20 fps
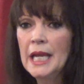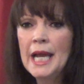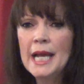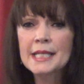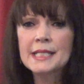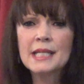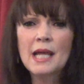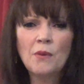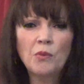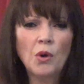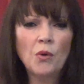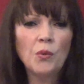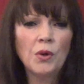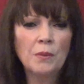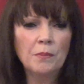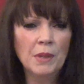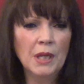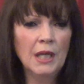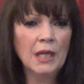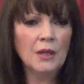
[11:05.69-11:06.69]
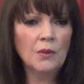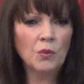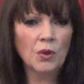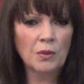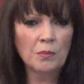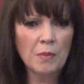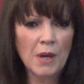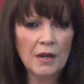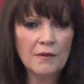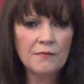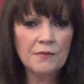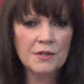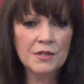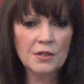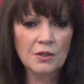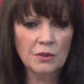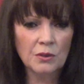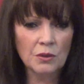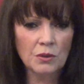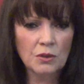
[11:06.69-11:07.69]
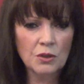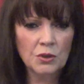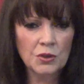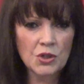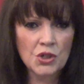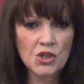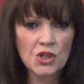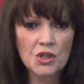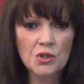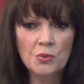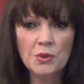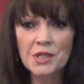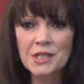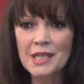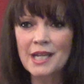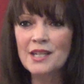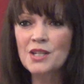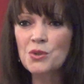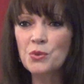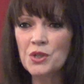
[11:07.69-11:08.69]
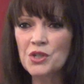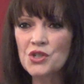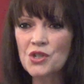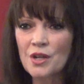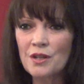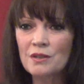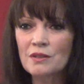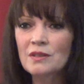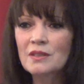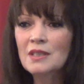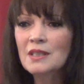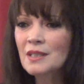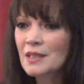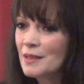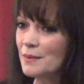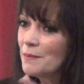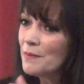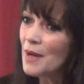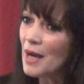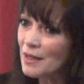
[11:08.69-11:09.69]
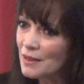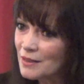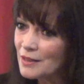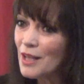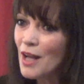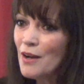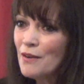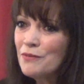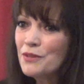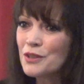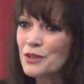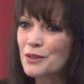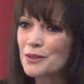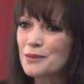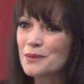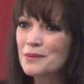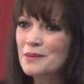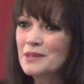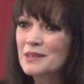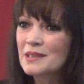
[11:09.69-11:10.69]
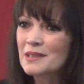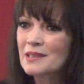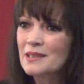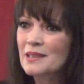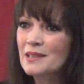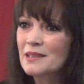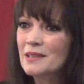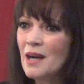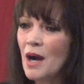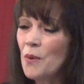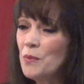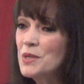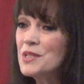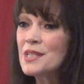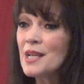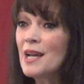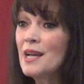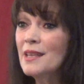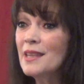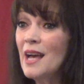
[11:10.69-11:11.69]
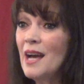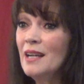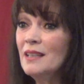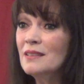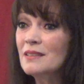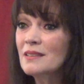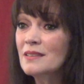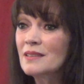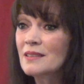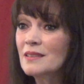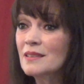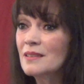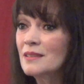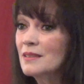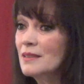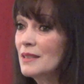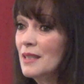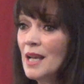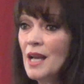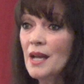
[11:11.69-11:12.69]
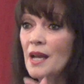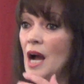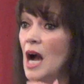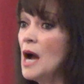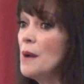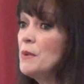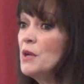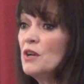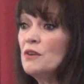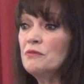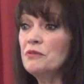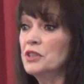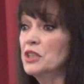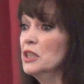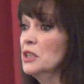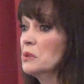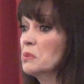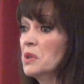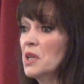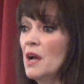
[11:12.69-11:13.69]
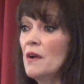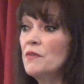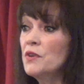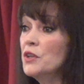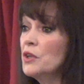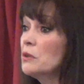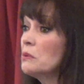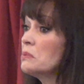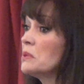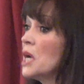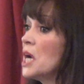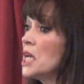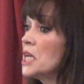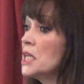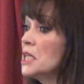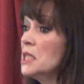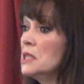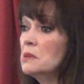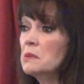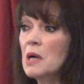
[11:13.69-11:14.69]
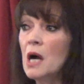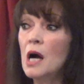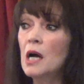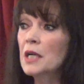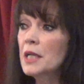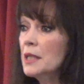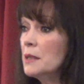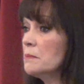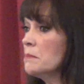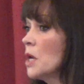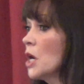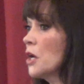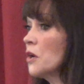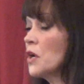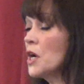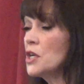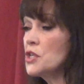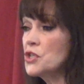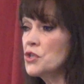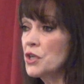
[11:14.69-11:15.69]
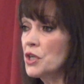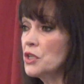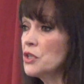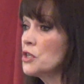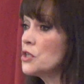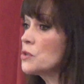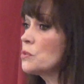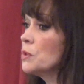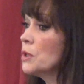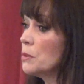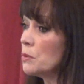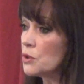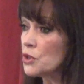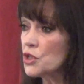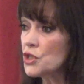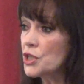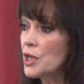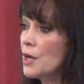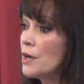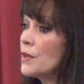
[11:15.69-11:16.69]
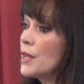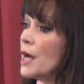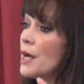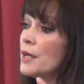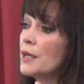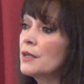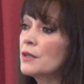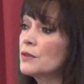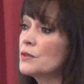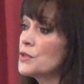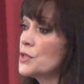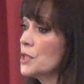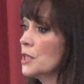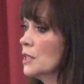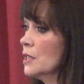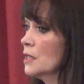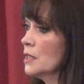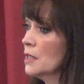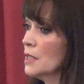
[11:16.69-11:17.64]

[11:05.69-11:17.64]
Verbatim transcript: Isn't that what we mean when metaphysical Christians we say to each other, love you, Aren't we saying that? Hey, I'm here for you. Whenever you're ready, I'll get in my crash, you get in yours, and we will share that energy.